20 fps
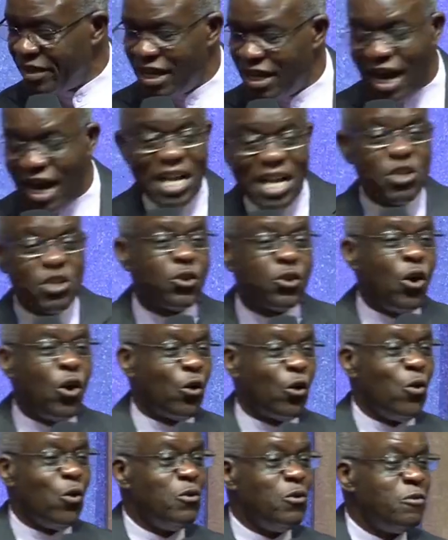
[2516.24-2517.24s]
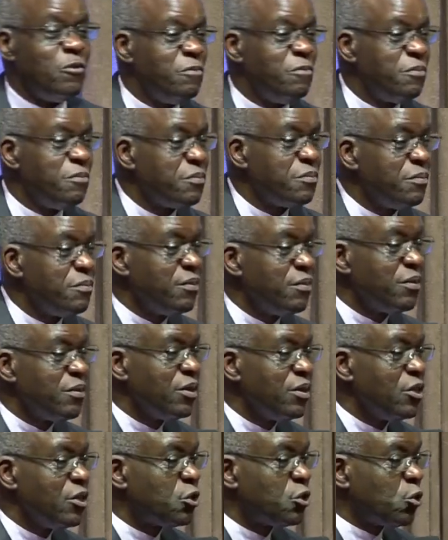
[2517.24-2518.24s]
and sorrow.
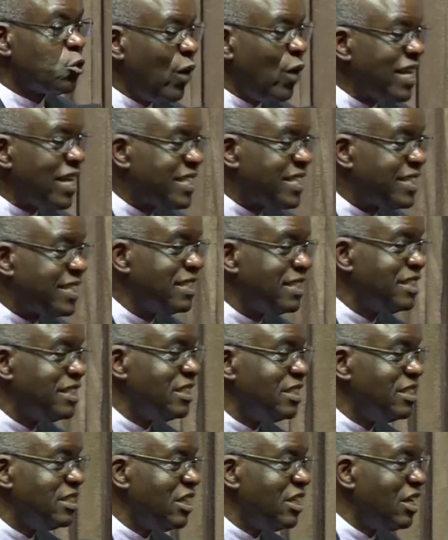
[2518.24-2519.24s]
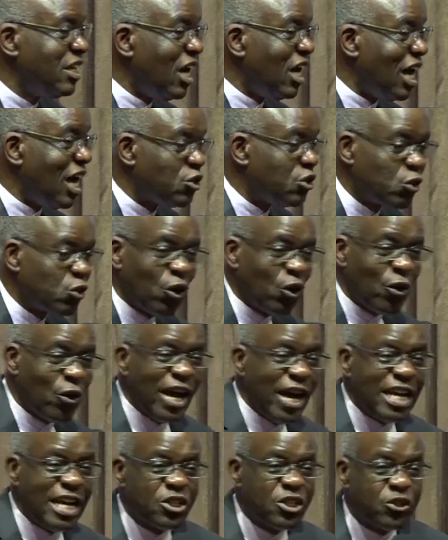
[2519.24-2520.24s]
Sweat and sorrow.
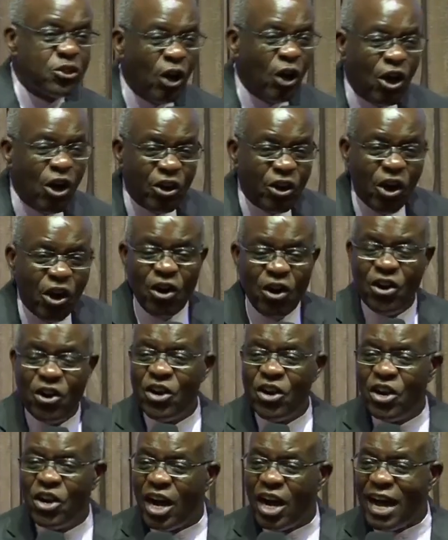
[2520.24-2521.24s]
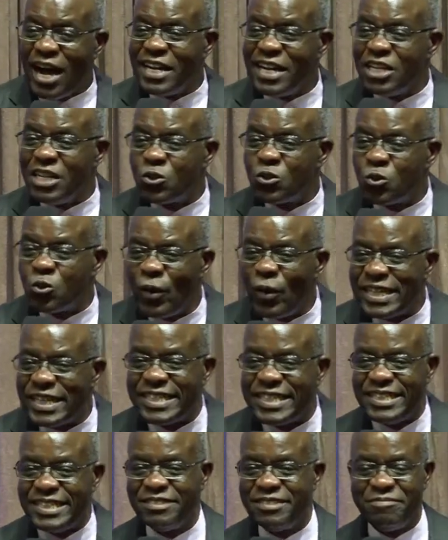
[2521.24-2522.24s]
In sorrow, and in
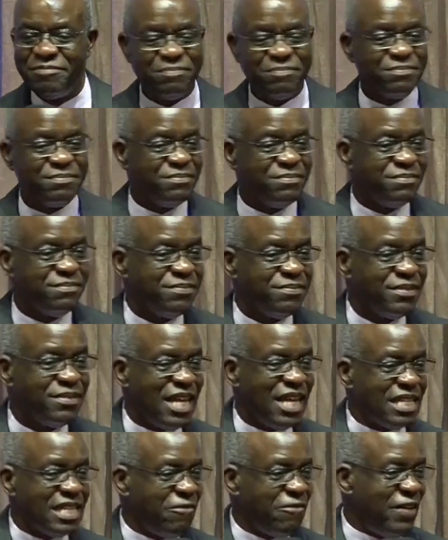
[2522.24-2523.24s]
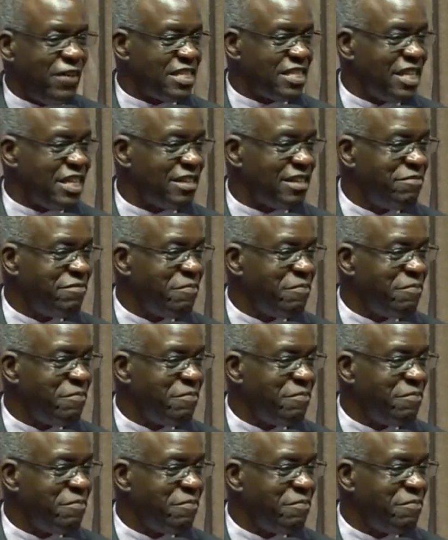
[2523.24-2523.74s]
sweat. That's the first thing.